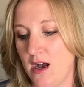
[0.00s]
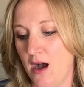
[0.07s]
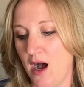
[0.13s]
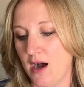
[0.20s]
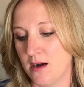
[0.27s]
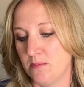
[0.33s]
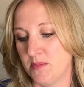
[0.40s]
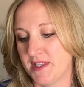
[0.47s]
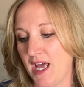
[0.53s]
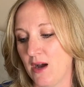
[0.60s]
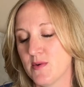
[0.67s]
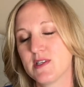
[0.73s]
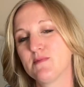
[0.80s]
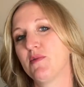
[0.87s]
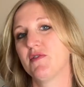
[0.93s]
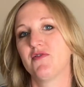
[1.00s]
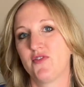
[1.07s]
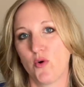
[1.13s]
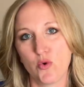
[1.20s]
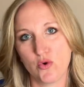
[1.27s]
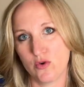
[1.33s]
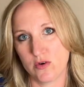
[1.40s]
Um, but that was
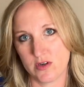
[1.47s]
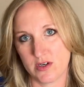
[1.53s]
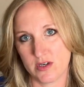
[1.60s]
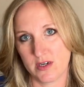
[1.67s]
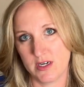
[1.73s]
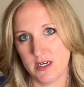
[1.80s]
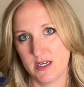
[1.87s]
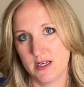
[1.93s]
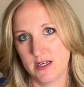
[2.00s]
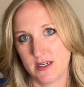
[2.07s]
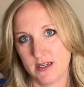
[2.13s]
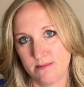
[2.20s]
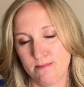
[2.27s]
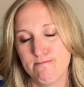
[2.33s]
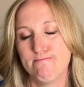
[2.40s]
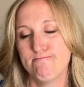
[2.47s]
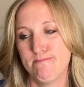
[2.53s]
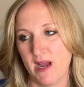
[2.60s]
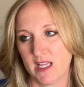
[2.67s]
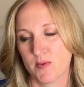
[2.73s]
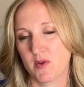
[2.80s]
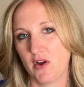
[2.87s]
before
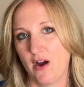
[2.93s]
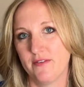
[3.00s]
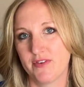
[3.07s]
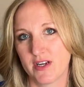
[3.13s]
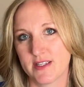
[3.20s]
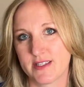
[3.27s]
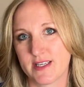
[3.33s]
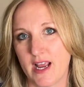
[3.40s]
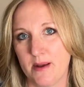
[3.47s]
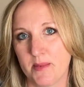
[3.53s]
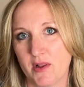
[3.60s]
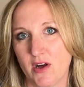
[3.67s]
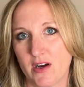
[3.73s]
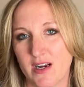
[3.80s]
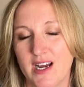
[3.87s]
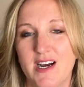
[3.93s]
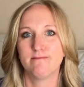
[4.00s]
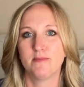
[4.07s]
Math with Confidence came along.